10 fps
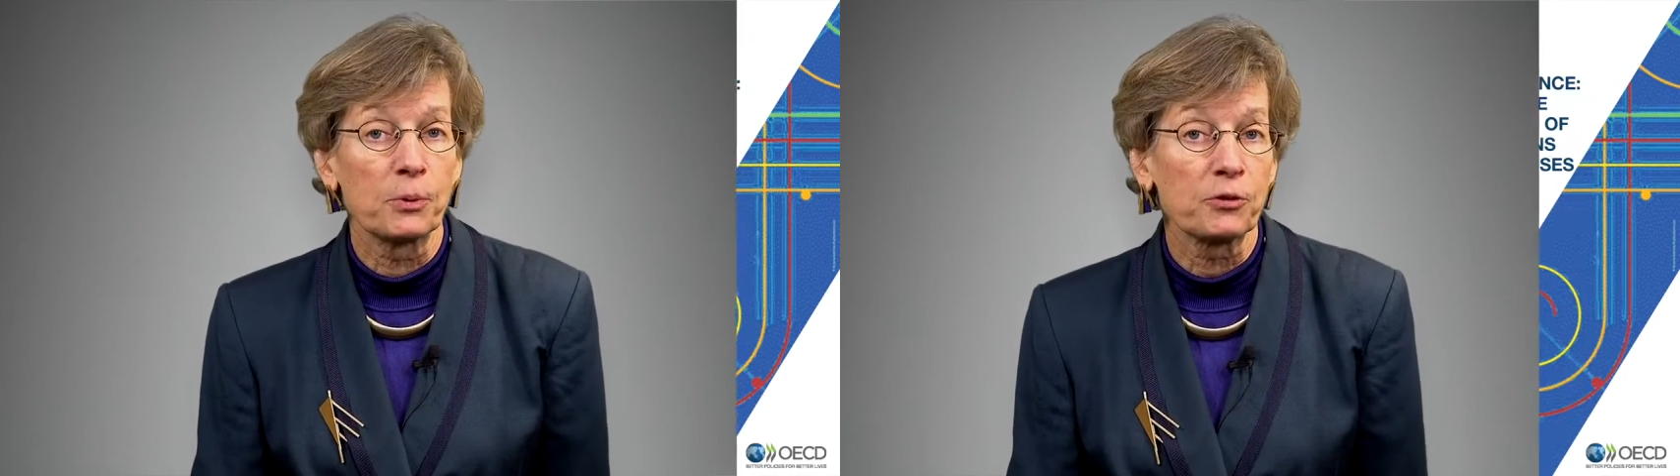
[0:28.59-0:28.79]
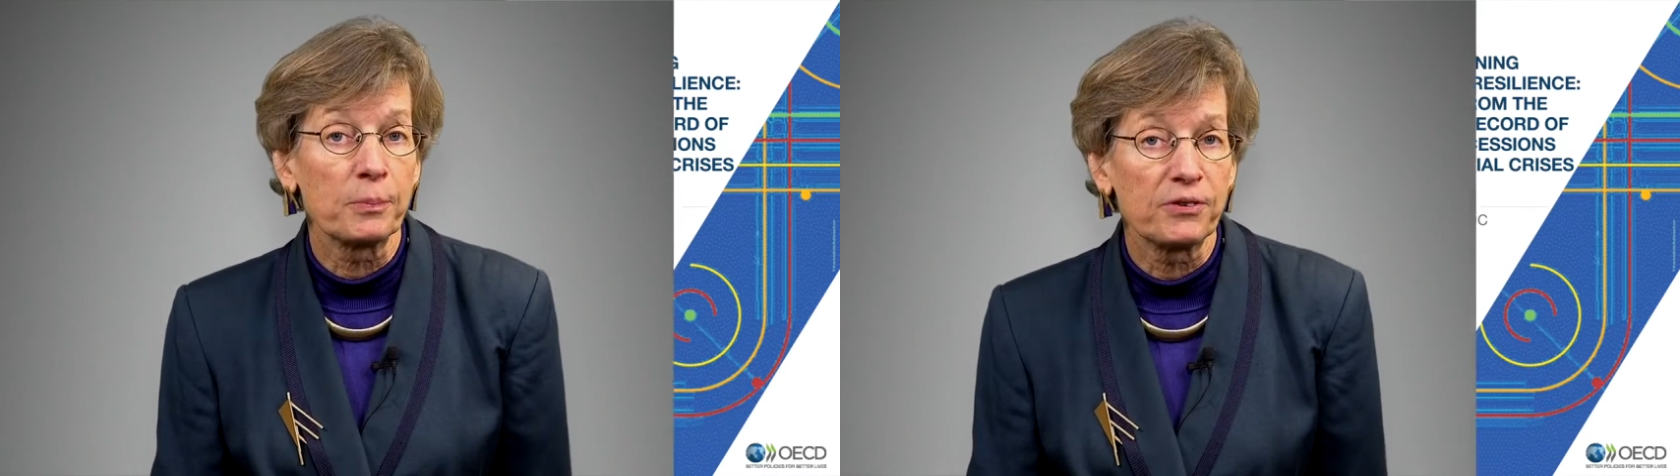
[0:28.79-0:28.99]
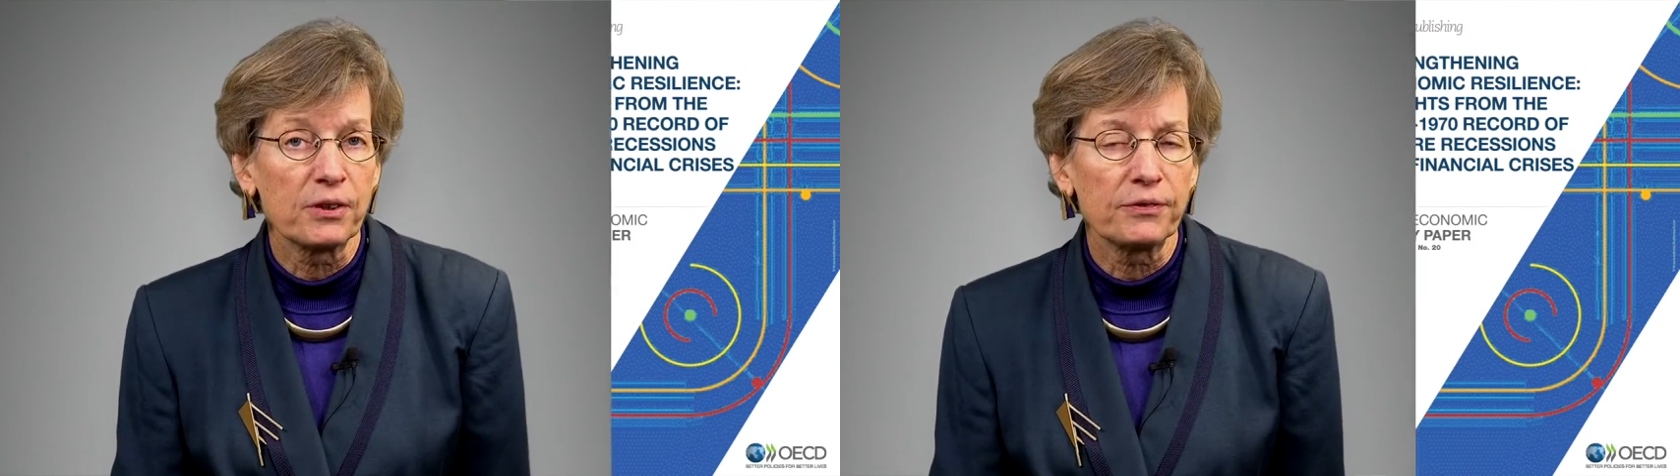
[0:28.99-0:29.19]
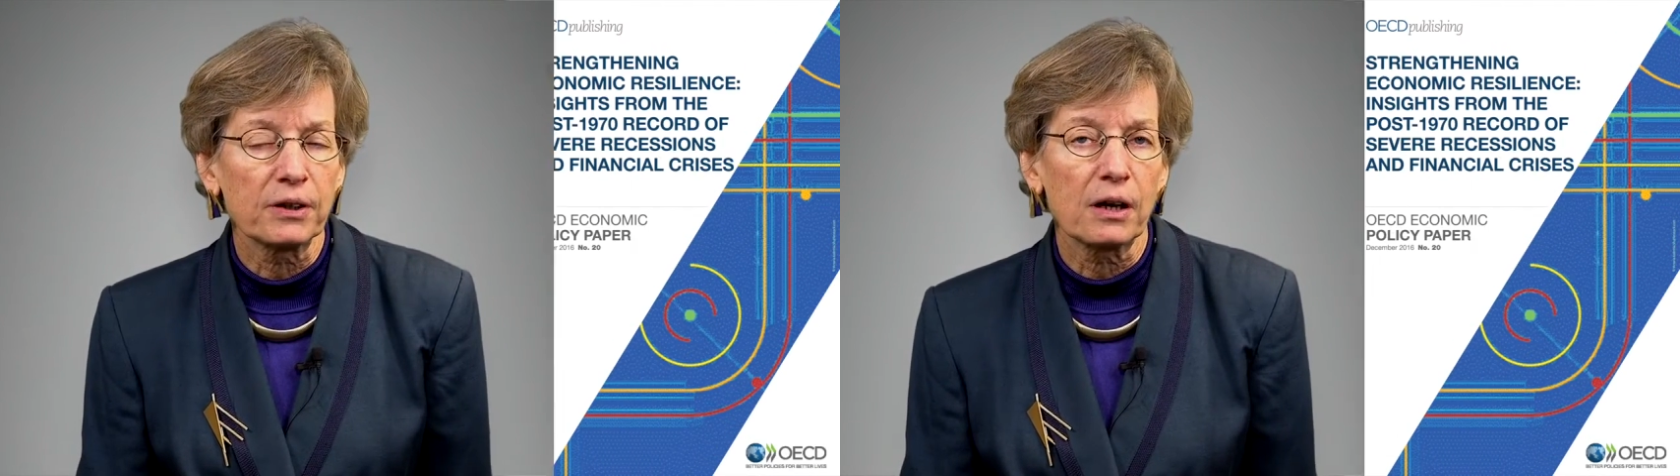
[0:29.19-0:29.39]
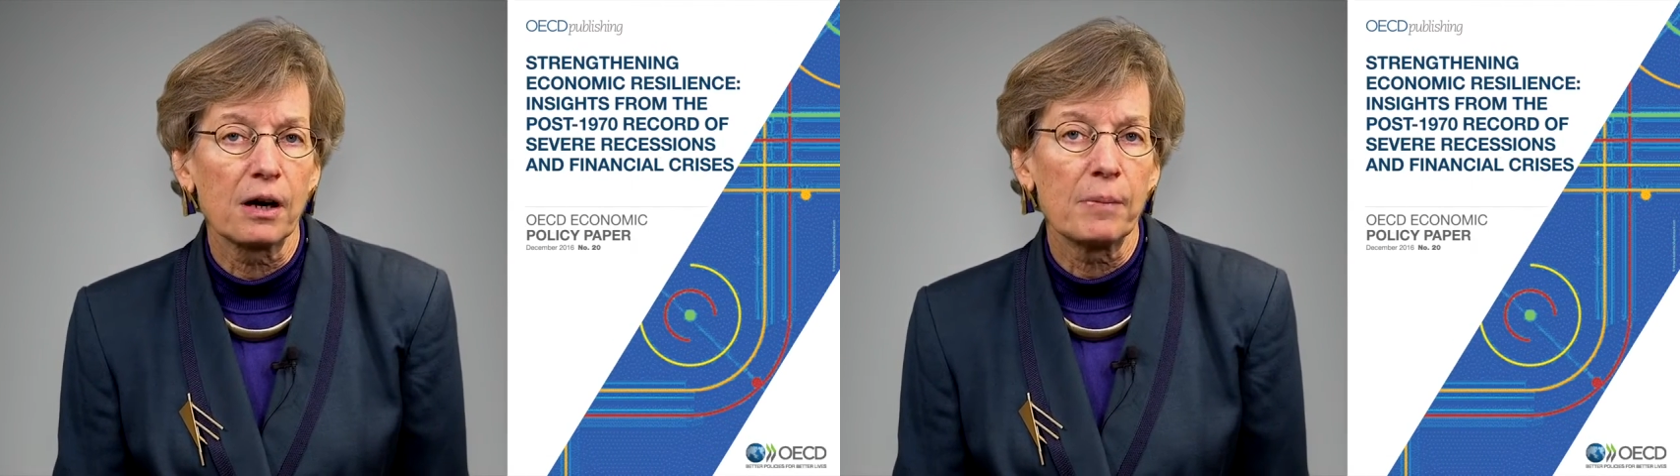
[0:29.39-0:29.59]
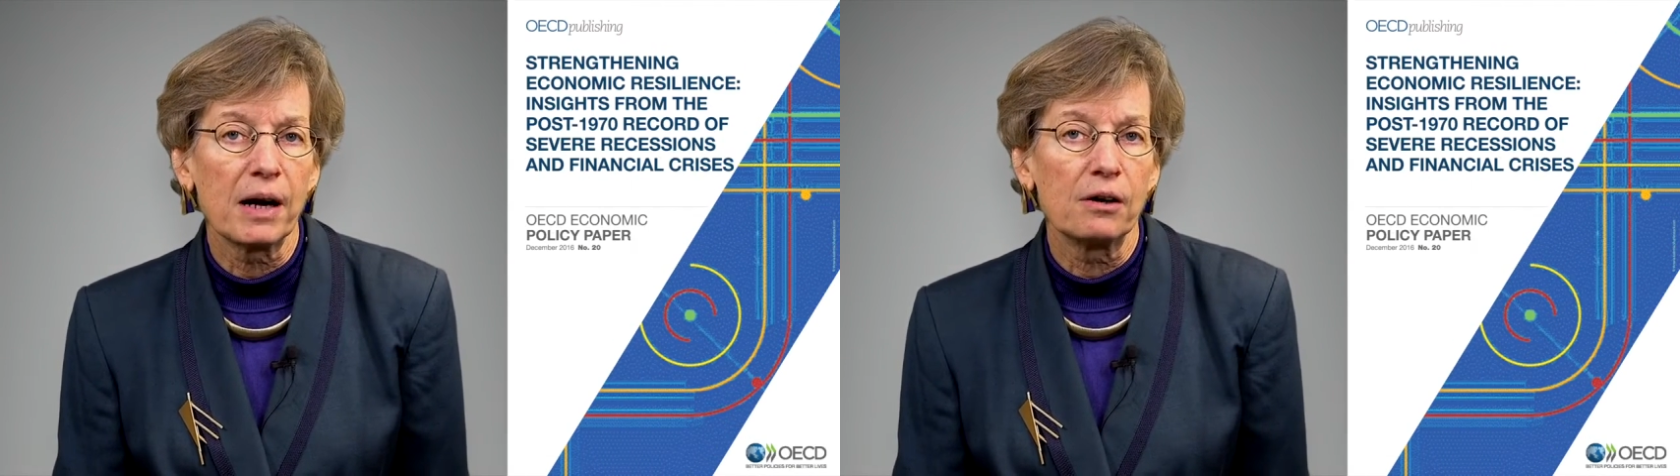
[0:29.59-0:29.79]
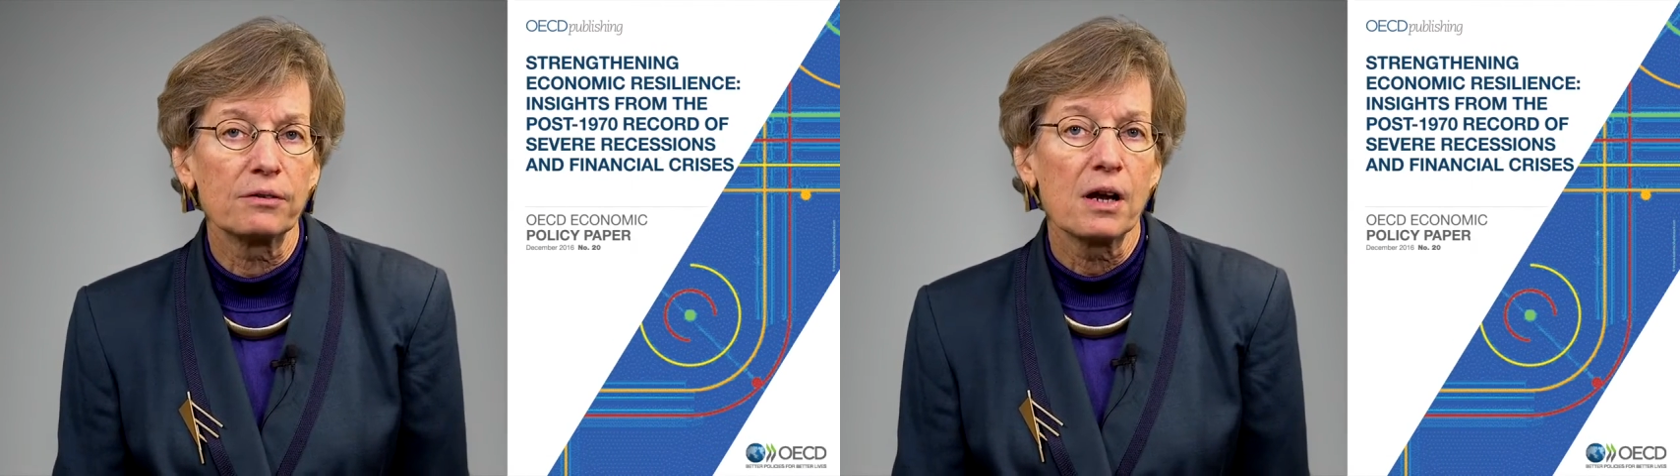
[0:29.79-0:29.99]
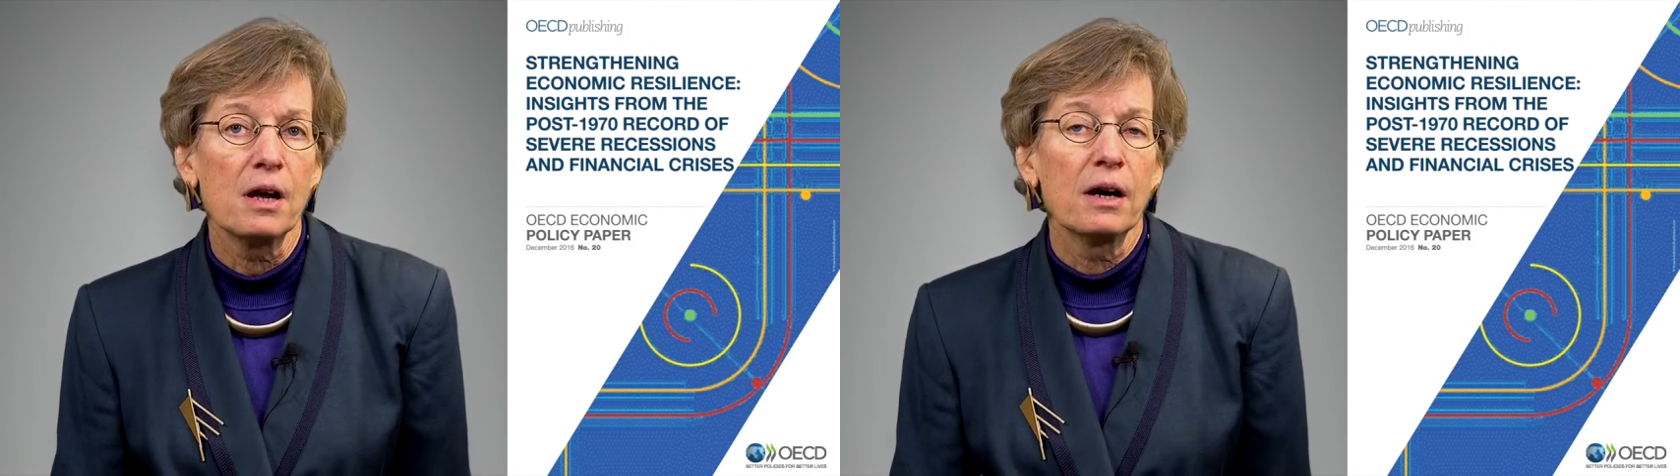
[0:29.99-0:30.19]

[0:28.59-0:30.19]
more specific about